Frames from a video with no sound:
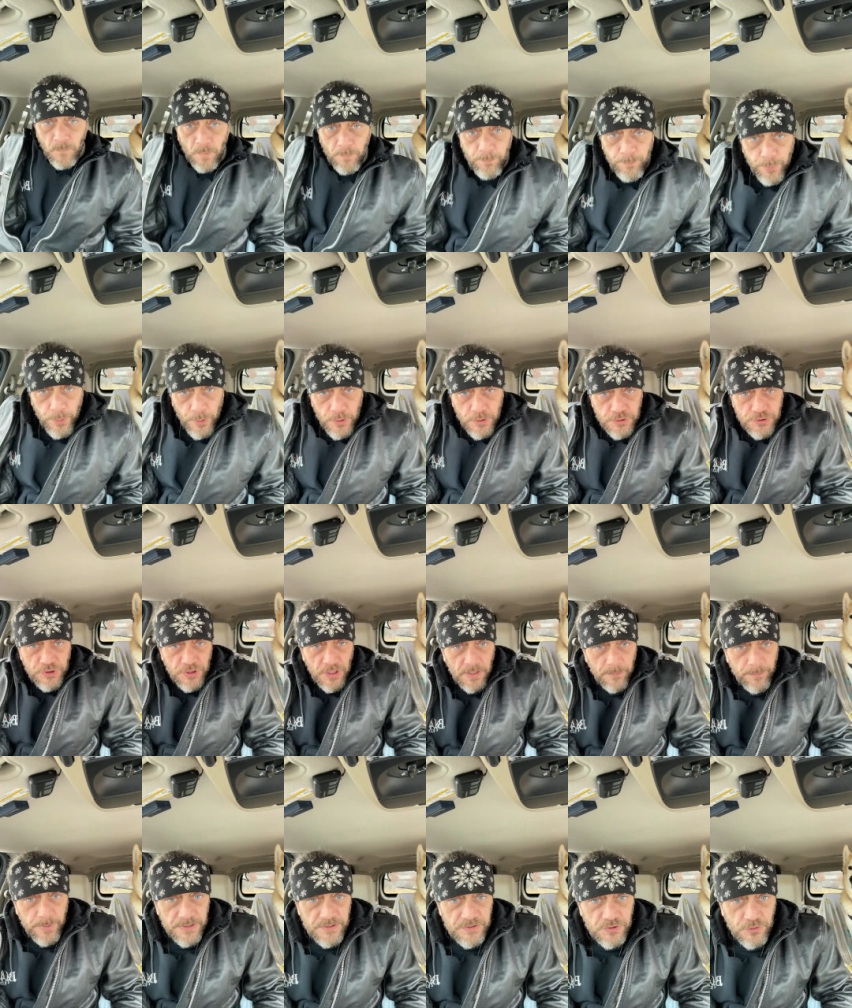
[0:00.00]
Per Trump,
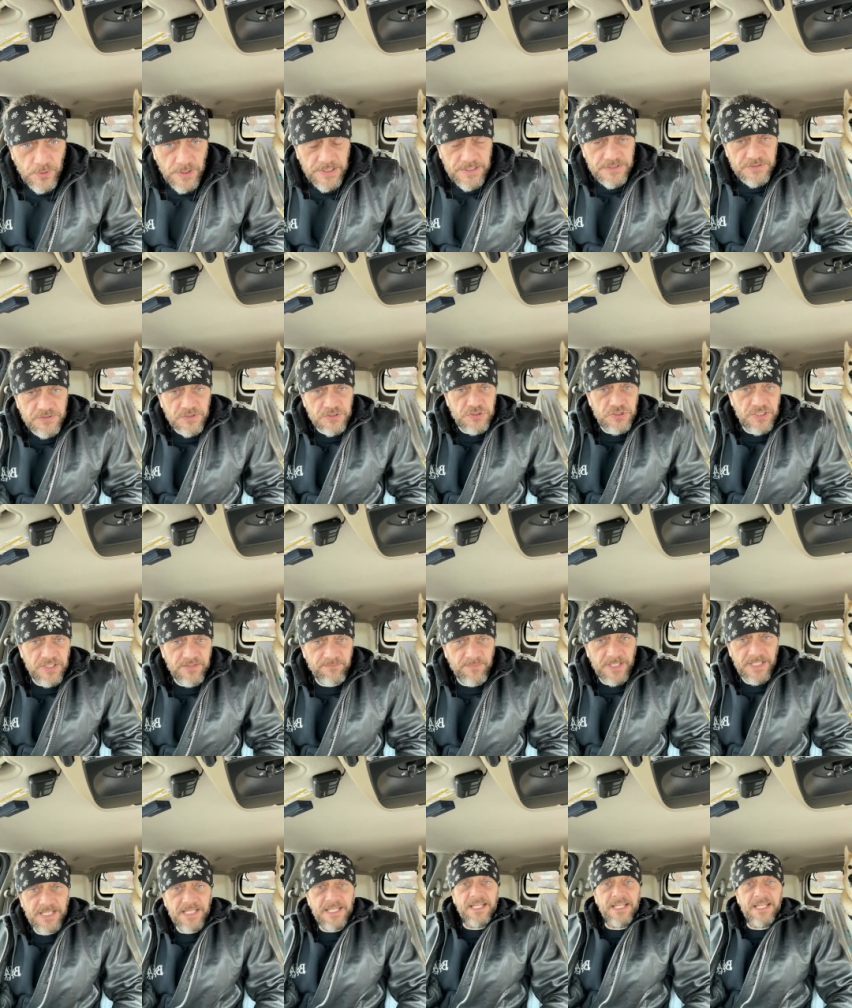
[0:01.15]
his greatest achievement.